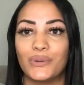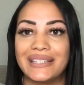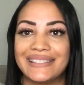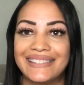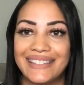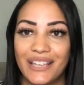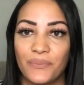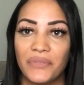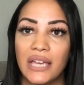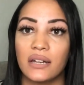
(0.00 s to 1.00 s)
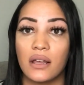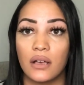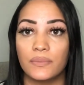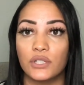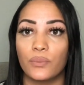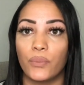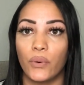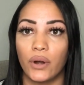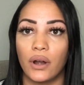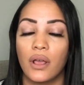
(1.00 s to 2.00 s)
is DIM, and it helps
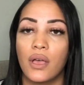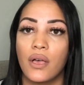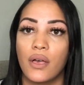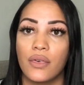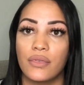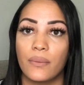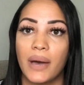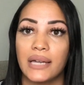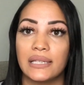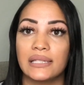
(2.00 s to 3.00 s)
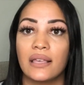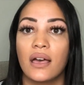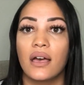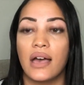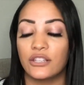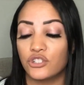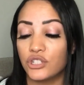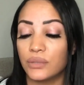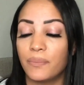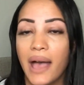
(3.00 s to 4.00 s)
support the body's
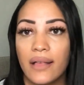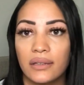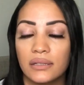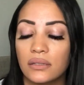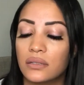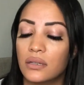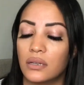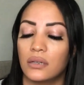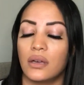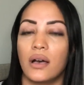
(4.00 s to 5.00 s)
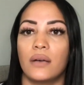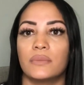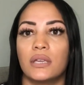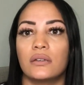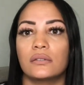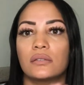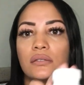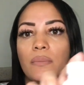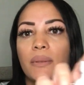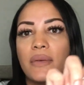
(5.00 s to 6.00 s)
estrogen balance. Here's the
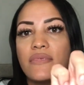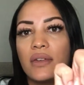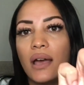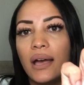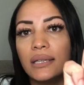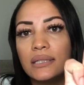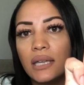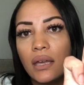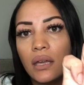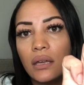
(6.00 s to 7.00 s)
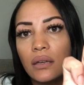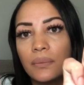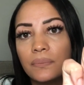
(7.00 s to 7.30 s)
supplement that I take.